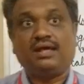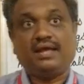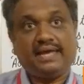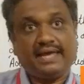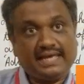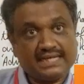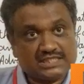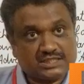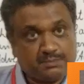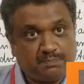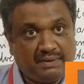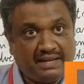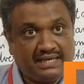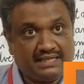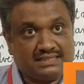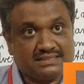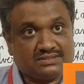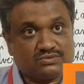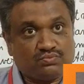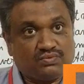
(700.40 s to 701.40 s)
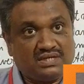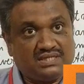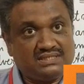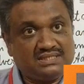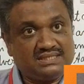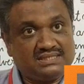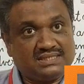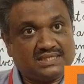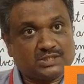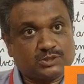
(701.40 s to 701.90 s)
Explains. What is
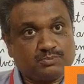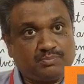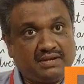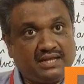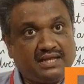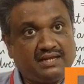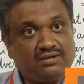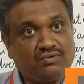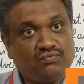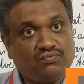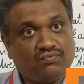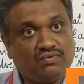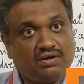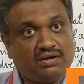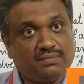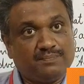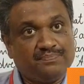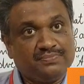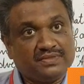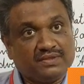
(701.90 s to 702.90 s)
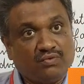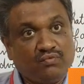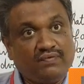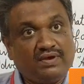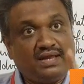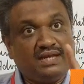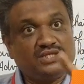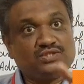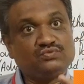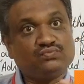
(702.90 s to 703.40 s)
this explain? Verb.
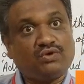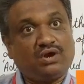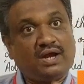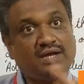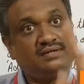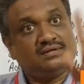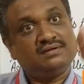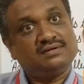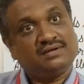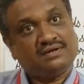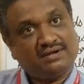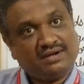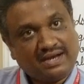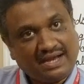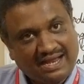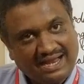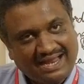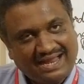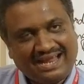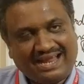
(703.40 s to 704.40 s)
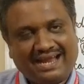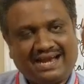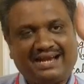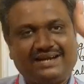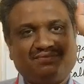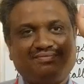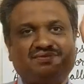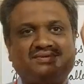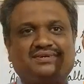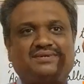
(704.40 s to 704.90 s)
Well is what?
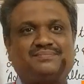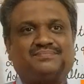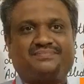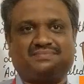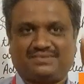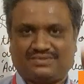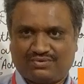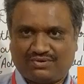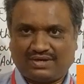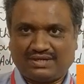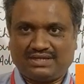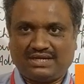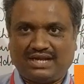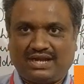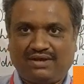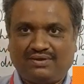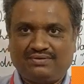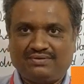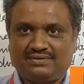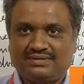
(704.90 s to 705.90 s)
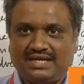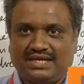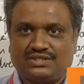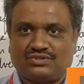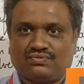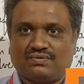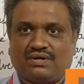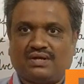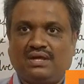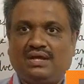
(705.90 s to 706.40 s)
Adverb. What now?
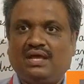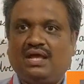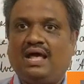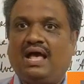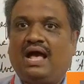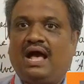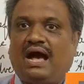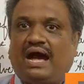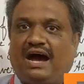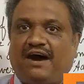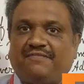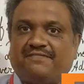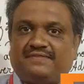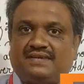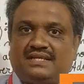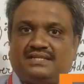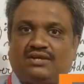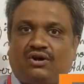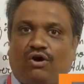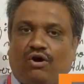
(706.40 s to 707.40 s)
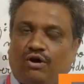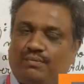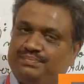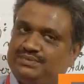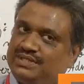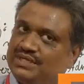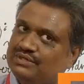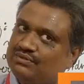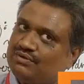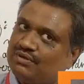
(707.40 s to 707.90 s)
That's what. After the
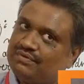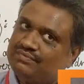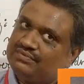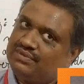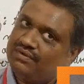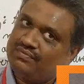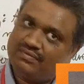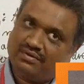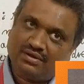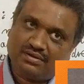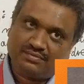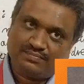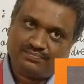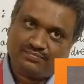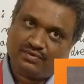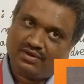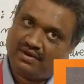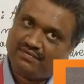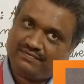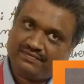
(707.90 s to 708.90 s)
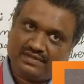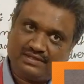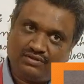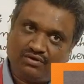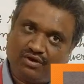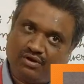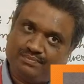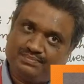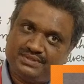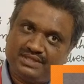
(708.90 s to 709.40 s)
object of the verb. After the
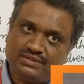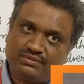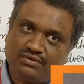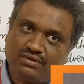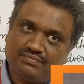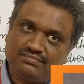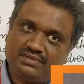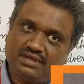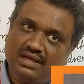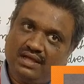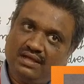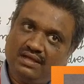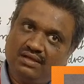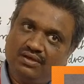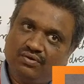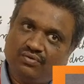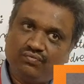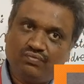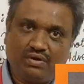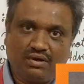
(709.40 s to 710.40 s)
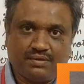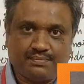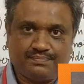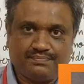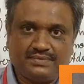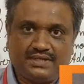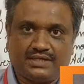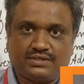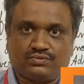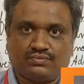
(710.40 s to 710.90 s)
object of the verb.
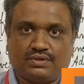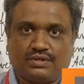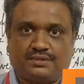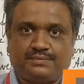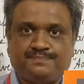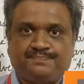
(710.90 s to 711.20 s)
That's what.